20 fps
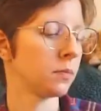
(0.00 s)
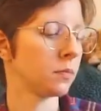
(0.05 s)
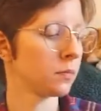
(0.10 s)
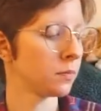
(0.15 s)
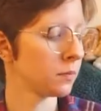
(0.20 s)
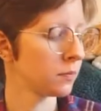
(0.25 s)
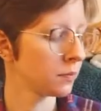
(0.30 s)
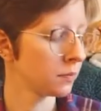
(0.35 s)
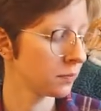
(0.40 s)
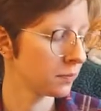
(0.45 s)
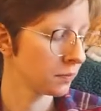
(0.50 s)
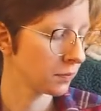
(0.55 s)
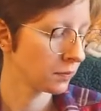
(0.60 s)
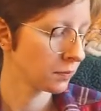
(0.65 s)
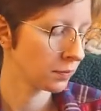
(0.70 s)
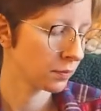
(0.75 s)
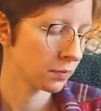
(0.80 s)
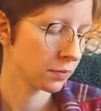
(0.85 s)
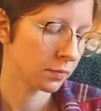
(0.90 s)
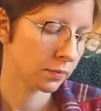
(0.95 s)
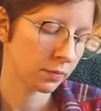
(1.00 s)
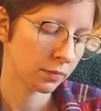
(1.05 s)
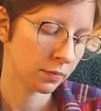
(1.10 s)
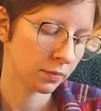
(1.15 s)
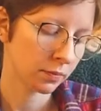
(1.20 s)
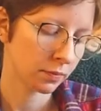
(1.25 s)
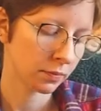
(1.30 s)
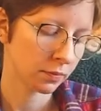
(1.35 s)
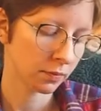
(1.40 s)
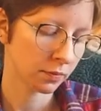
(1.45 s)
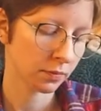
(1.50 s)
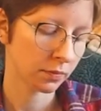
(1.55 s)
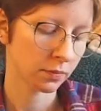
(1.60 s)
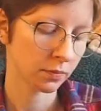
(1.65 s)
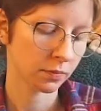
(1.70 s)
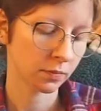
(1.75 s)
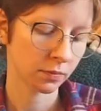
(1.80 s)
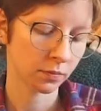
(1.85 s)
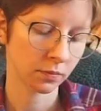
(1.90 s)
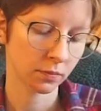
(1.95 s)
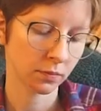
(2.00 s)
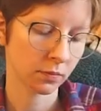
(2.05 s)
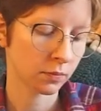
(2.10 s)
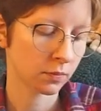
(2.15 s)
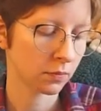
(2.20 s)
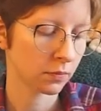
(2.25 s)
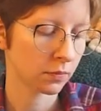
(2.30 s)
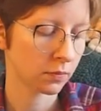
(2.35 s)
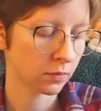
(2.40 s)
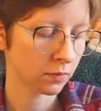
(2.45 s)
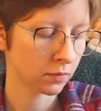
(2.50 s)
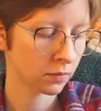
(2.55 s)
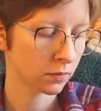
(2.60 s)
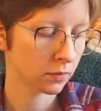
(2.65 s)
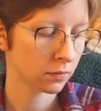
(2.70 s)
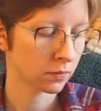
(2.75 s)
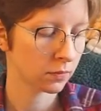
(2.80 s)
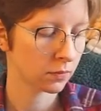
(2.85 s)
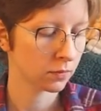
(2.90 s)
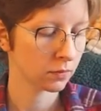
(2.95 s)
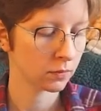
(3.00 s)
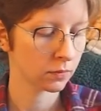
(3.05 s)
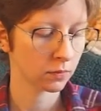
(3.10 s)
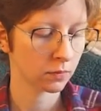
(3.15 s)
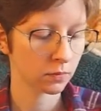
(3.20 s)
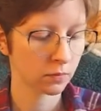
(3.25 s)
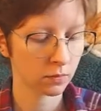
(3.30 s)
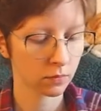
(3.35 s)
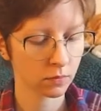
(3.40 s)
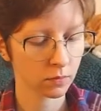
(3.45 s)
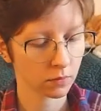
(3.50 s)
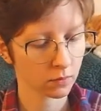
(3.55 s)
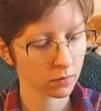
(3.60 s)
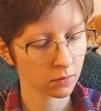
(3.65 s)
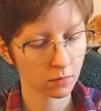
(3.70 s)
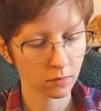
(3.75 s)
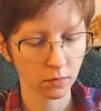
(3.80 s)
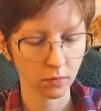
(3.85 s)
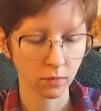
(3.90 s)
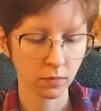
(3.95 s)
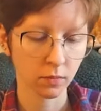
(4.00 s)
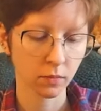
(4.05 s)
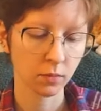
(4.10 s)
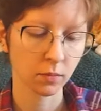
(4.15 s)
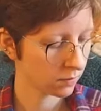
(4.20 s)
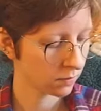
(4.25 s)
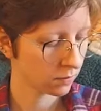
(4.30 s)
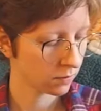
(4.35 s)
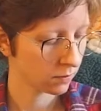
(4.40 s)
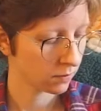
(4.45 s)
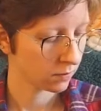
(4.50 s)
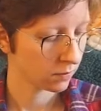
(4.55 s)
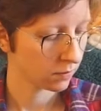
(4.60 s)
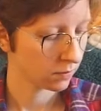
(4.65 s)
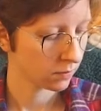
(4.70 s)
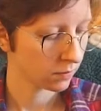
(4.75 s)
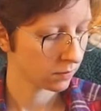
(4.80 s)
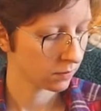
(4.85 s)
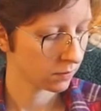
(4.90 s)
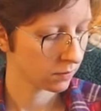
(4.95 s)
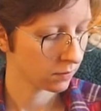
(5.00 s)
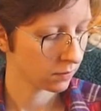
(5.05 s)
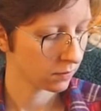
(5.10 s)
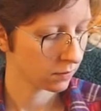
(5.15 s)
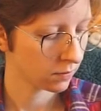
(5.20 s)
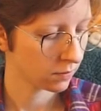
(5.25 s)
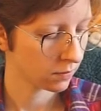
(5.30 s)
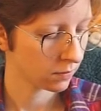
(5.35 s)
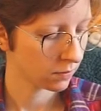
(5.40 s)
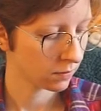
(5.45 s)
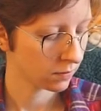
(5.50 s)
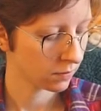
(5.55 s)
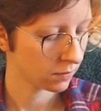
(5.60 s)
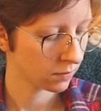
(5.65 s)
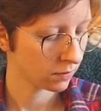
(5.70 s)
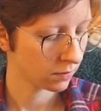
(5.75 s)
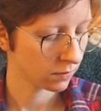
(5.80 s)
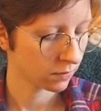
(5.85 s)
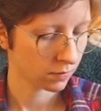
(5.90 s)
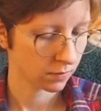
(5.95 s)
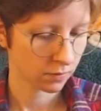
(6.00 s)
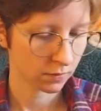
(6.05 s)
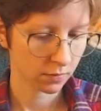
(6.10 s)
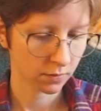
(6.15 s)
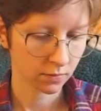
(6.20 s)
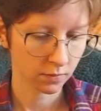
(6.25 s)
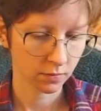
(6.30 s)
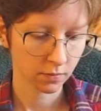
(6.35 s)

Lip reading: Nobody speaks.